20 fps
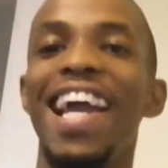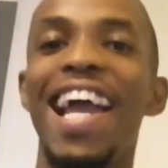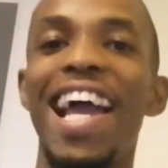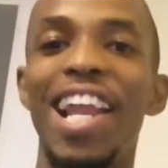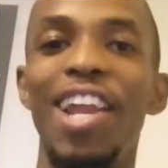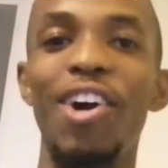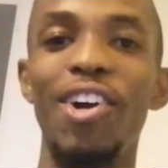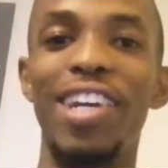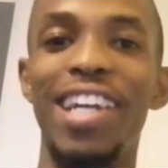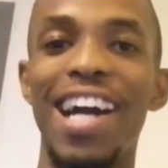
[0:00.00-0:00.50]

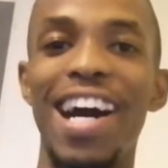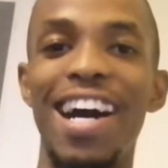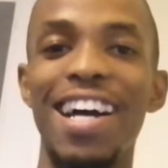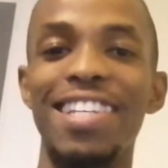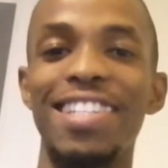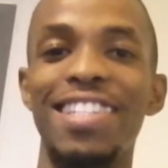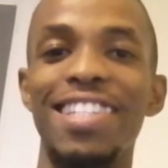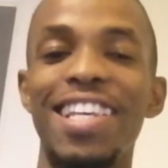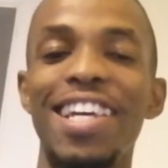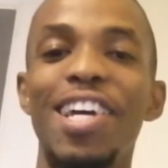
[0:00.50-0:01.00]
Hello
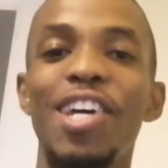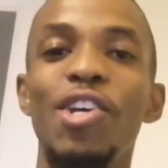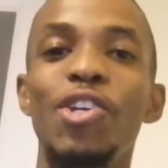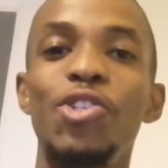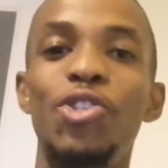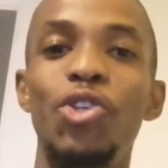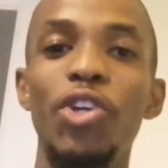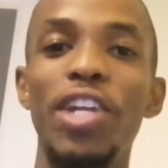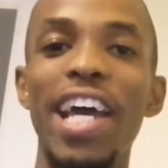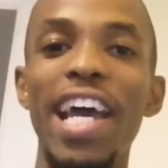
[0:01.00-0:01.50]
guys,
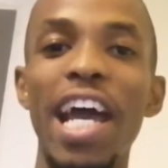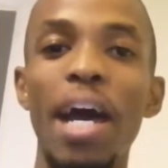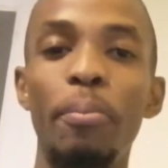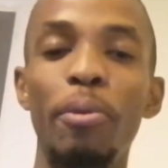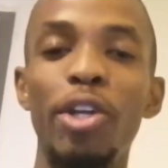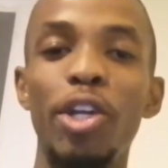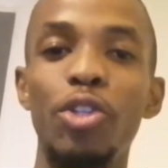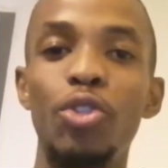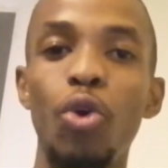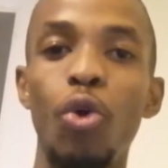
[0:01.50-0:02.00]
today I'm
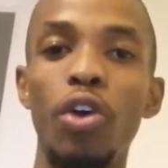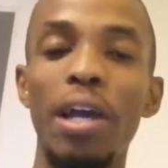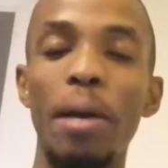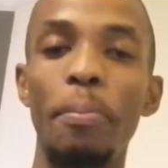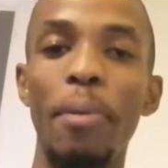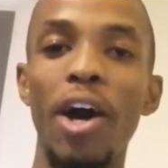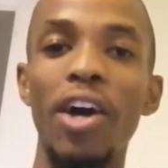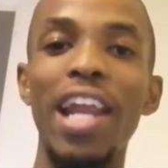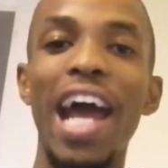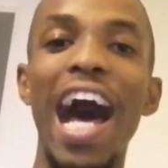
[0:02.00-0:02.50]
going to talk
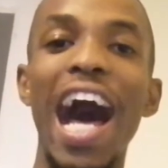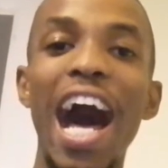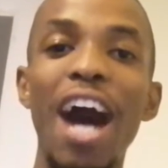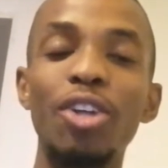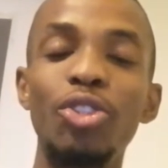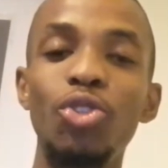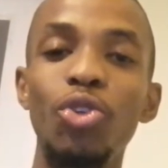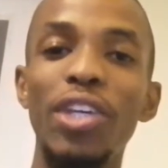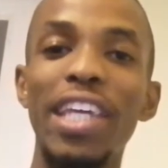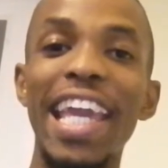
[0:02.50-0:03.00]
about
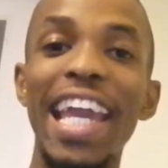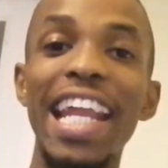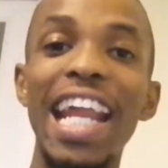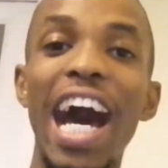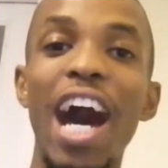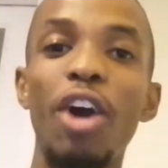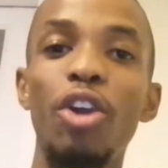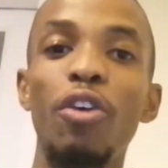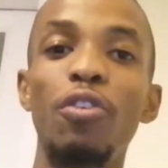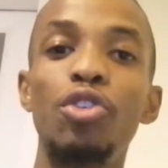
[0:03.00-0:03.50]
how to get
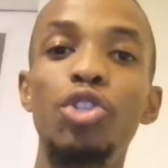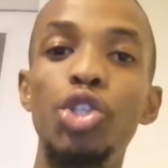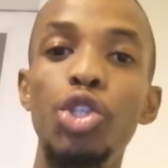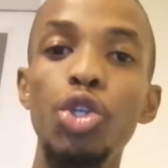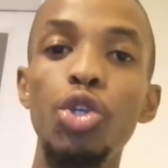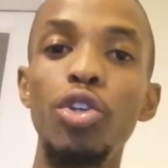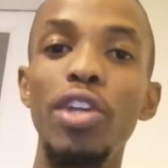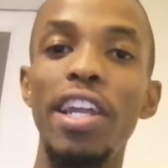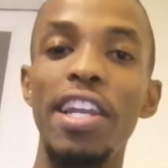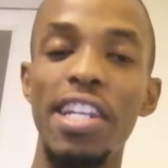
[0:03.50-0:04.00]
out of
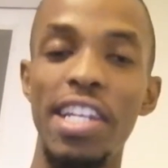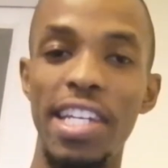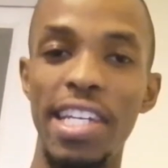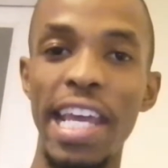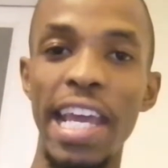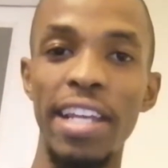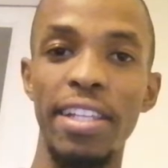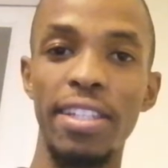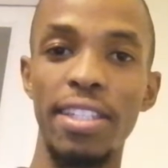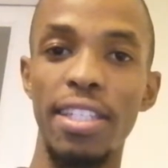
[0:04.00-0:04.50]
student
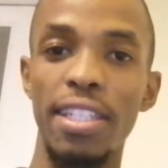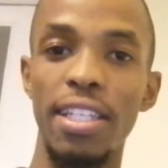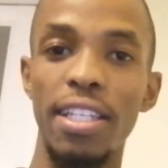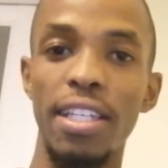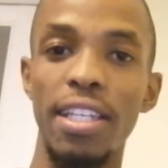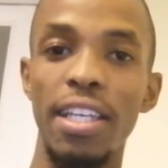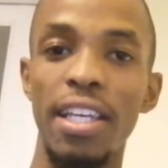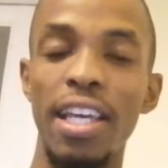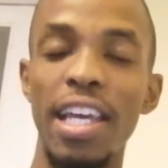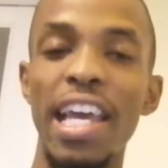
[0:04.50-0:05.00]
debt.
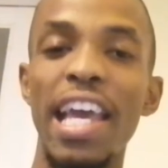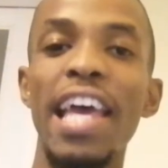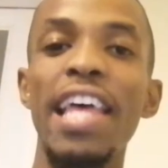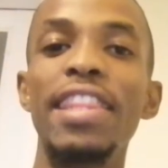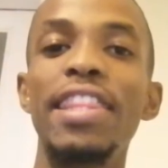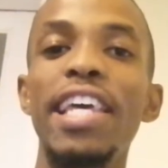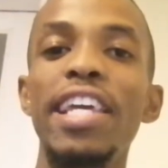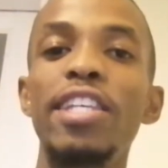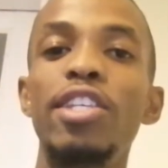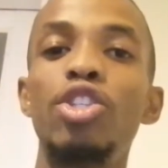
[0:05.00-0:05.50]

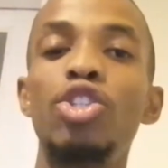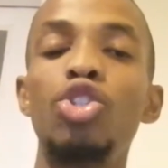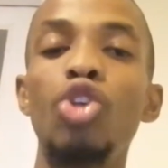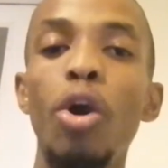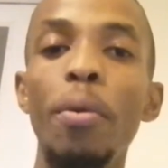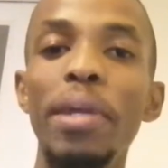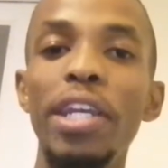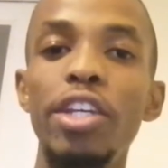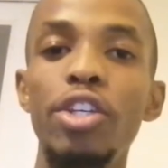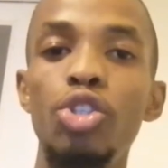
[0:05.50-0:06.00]
There's
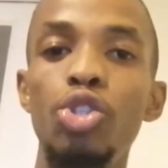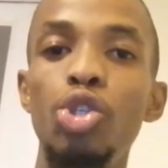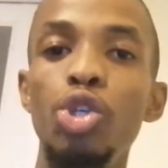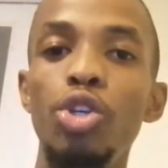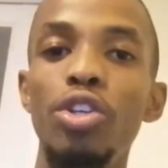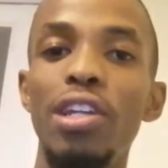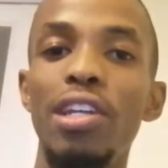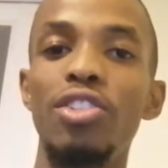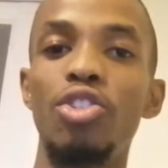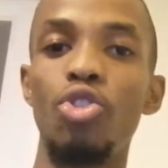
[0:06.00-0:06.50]
so many
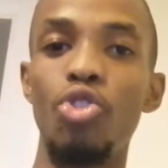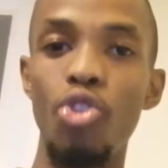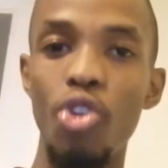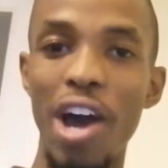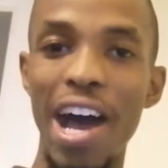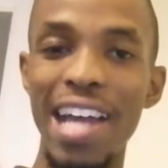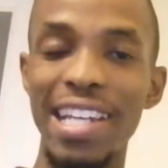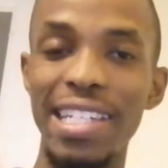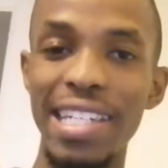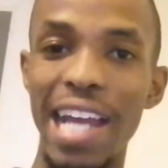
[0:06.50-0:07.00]
students
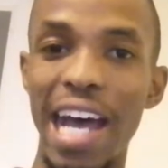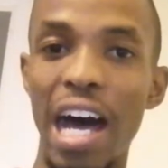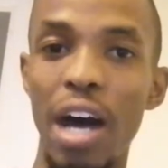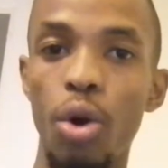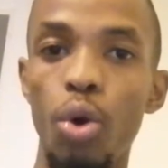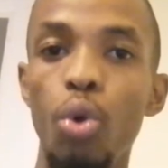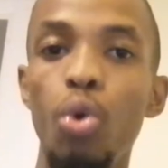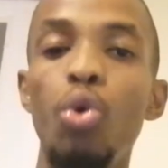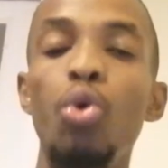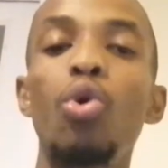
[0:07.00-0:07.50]
right
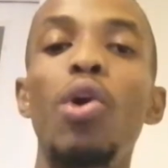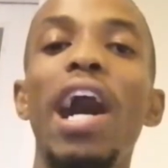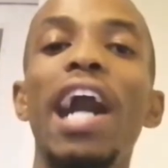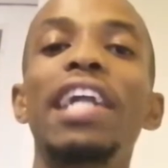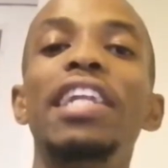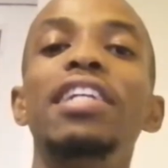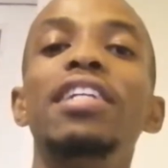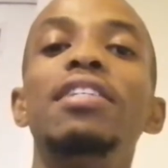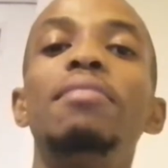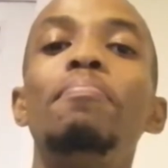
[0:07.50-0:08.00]
now who are
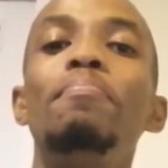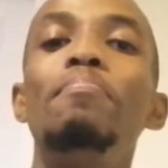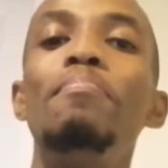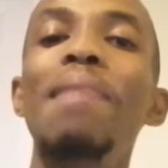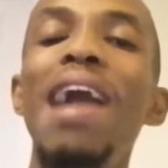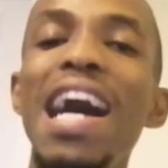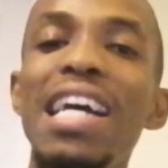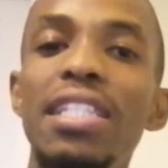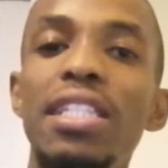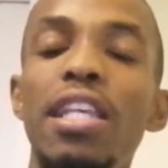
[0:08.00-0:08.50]
in
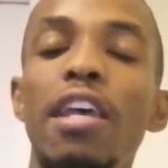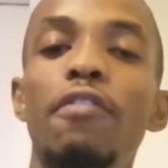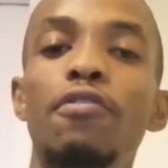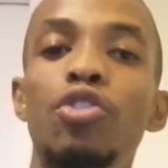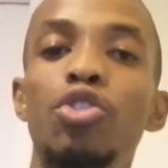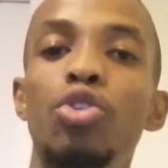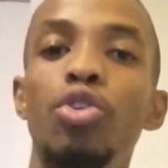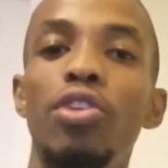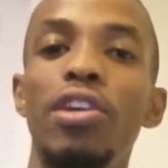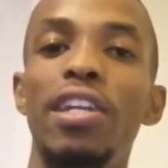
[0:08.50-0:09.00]
massive
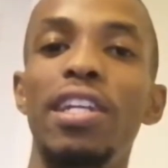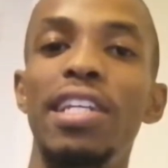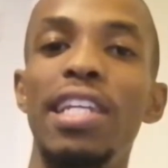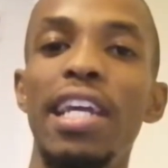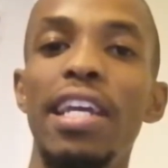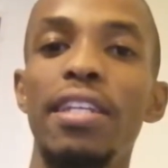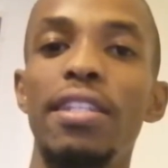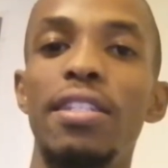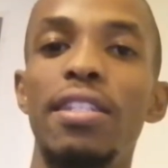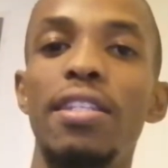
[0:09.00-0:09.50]
student
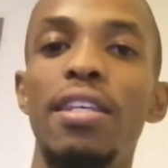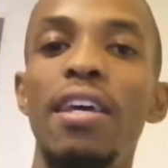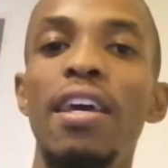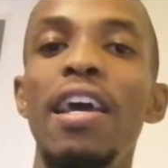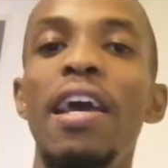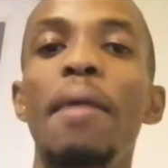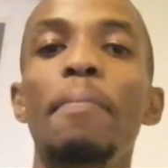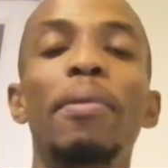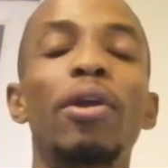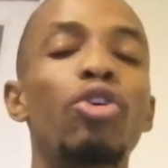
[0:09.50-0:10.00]
debt
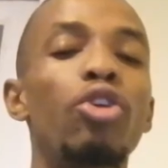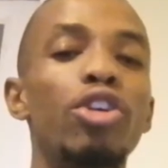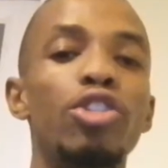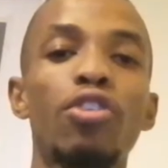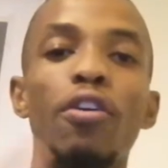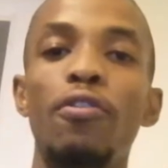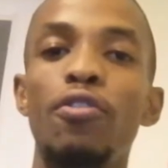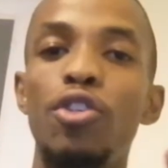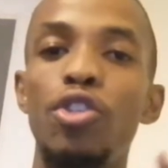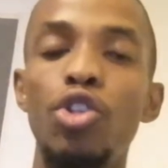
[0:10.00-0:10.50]
because
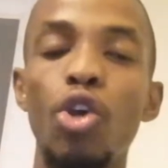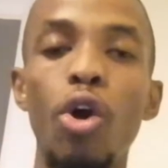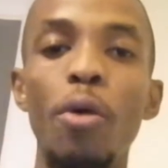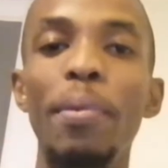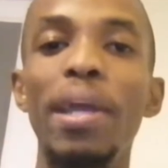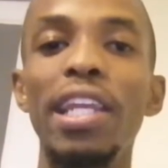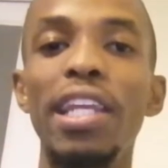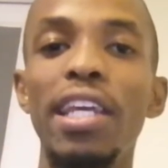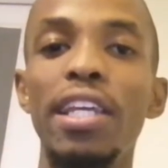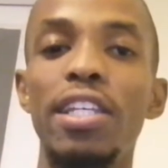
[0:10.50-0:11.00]
of so
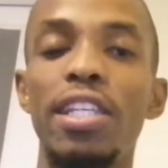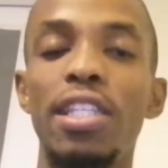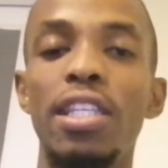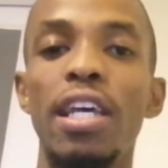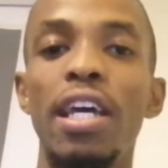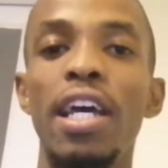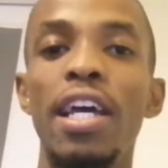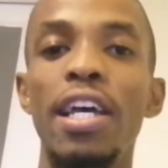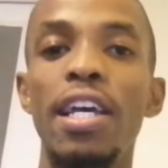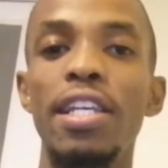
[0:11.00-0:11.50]
many
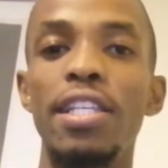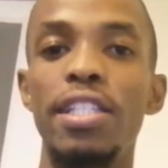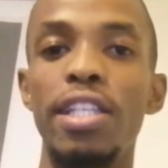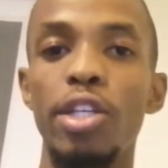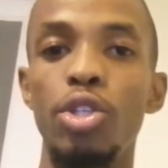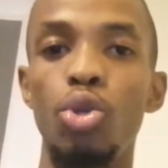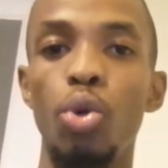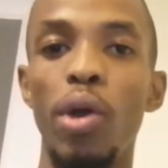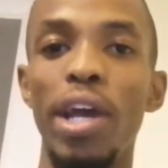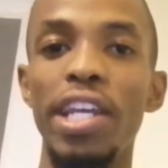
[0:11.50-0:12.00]

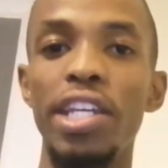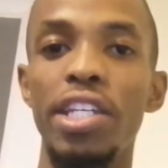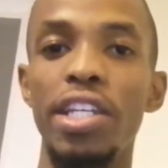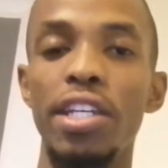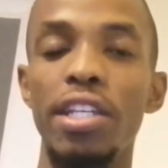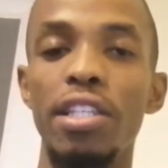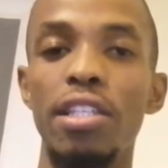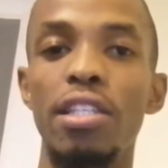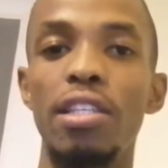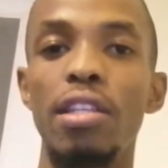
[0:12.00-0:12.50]

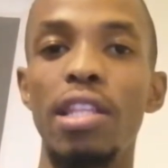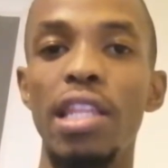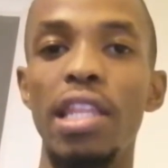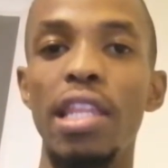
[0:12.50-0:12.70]
situations